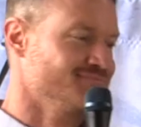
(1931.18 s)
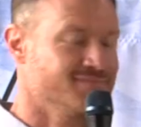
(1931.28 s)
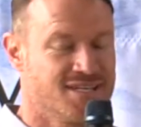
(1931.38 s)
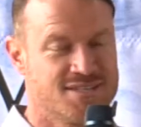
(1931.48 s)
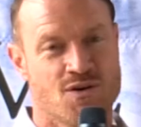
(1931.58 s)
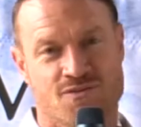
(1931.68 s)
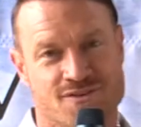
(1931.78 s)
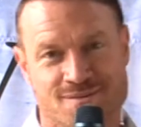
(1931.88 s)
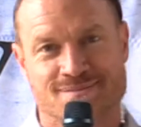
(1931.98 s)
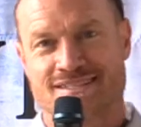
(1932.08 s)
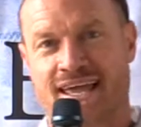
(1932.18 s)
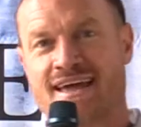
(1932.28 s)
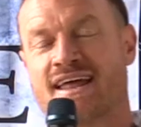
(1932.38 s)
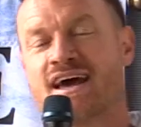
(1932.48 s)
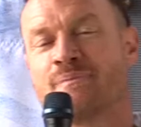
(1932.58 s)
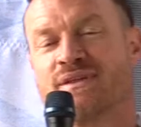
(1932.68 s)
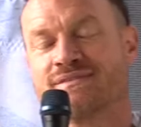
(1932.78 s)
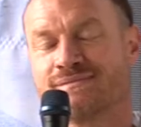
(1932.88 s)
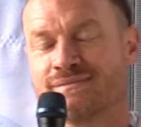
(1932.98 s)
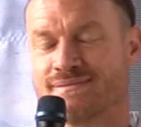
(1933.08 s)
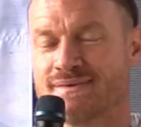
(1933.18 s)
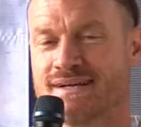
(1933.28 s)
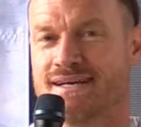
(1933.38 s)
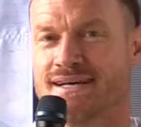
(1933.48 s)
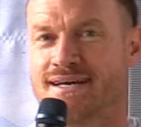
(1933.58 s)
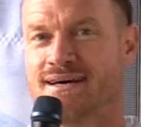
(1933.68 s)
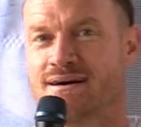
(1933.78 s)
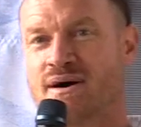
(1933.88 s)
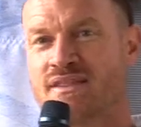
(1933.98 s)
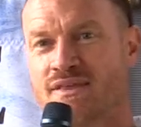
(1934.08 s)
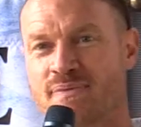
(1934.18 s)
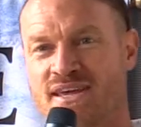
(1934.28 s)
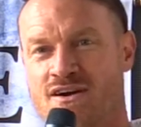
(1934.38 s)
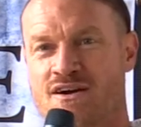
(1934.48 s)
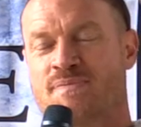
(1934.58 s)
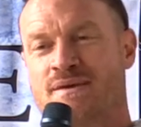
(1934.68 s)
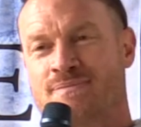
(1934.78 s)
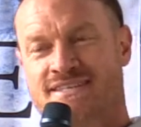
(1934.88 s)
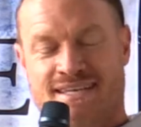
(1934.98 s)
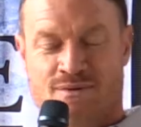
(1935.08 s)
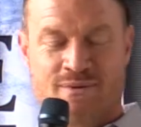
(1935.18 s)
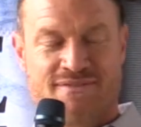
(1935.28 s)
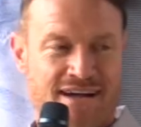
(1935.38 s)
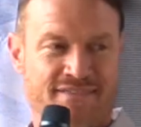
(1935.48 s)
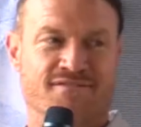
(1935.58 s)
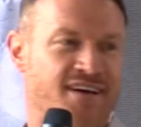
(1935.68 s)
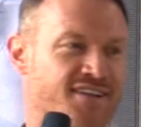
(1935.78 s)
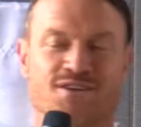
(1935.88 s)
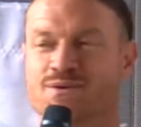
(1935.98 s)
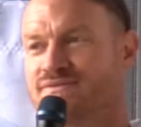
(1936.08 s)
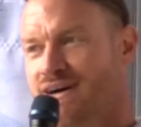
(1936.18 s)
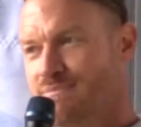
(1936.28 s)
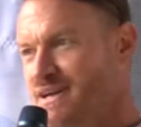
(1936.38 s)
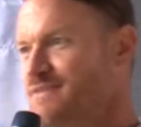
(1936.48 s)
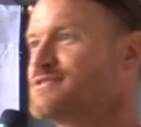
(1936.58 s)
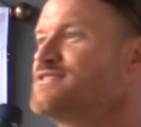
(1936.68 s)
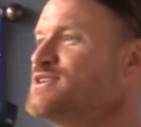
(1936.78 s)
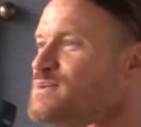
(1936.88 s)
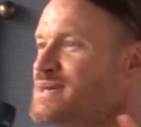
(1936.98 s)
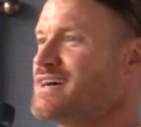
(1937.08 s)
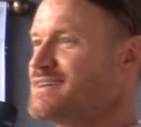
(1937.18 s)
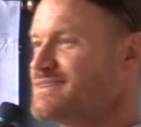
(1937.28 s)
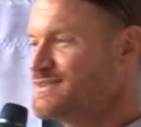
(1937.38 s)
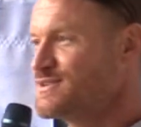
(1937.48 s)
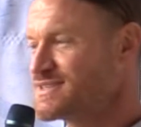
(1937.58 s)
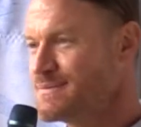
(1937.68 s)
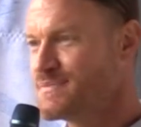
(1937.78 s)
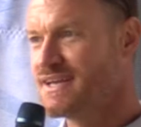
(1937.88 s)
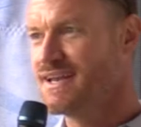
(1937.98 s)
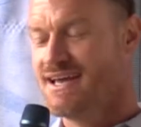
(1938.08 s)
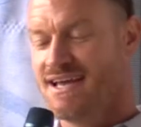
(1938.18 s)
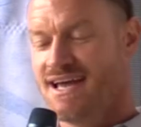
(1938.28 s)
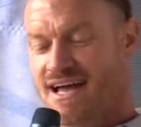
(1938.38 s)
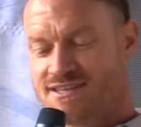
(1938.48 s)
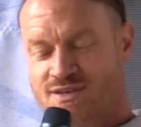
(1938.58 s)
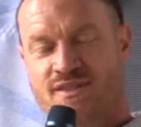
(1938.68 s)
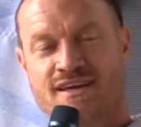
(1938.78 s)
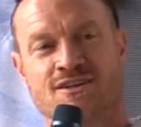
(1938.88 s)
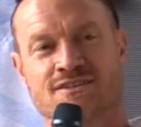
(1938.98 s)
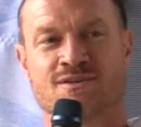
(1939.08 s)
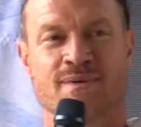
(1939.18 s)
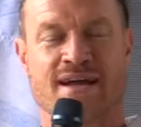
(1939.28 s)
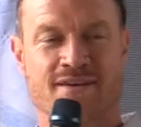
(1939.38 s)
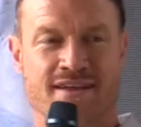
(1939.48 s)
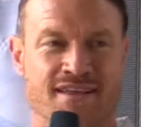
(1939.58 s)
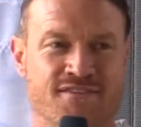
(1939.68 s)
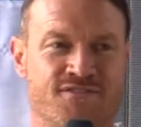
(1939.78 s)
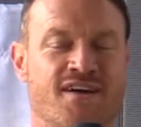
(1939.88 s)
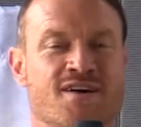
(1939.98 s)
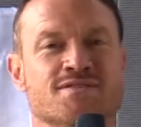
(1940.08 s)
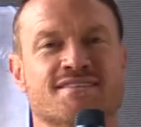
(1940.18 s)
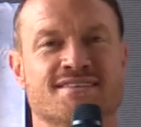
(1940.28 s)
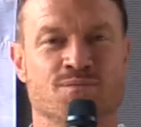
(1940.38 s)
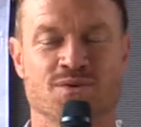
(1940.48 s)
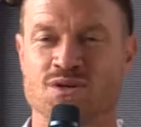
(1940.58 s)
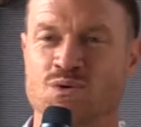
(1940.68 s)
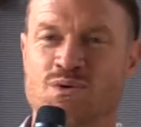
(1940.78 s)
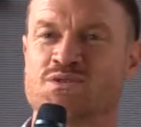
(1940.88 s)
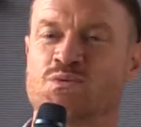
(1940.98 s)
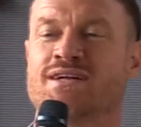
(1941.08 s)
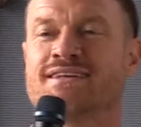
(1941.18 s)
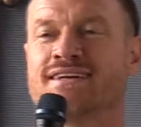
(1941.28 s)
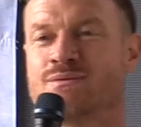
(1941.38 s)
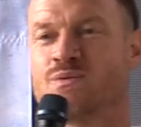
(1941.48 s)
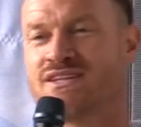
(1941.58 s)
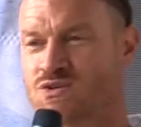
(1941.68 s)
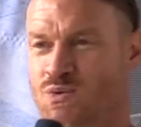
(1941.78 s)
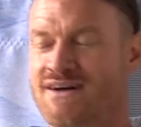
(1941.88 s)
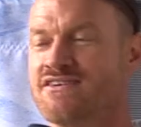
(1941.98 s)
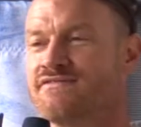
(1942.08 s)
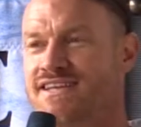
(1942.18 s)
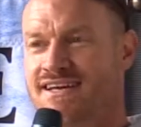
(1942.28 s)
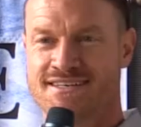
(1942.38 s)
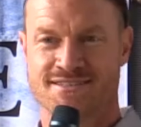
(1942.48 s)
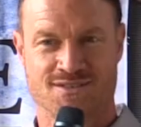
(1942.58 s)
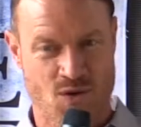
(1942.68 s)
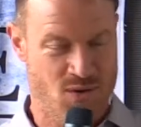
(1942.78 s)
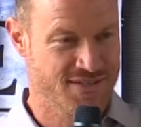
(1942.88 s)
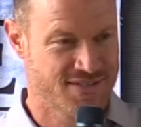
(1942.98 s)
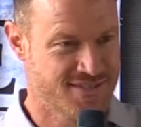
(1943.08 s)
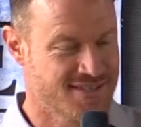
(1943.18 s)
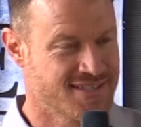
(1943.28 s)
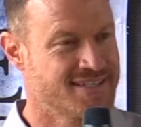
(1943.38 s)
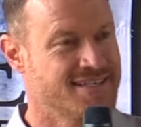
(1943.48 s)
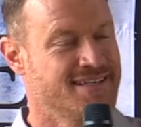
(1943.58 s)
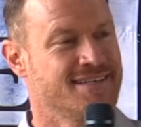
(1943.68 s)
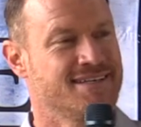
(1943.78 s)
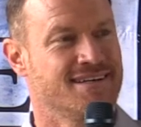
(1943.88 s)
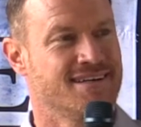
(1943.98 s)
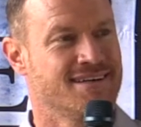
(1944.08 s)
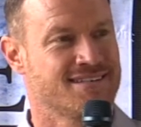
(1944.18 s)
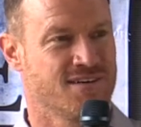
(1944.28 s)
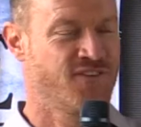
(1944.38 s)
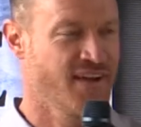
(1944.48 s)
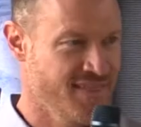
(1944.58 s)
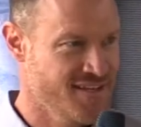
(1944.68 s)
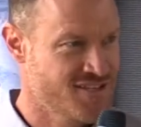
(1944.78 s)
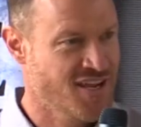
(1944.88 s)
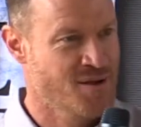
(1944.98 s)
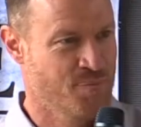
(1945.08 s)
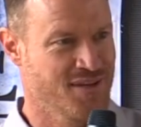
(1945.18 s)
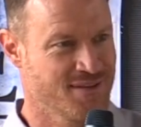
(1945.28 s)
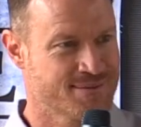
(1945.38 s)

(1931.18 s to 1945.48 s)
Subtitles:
is over. It can't happen. But the PR people say, well, we've got the venue, we've got pay-per-view, we got to do something. And so they looked around and they found someone who was willing, with 12 days' notice, to fight the champion,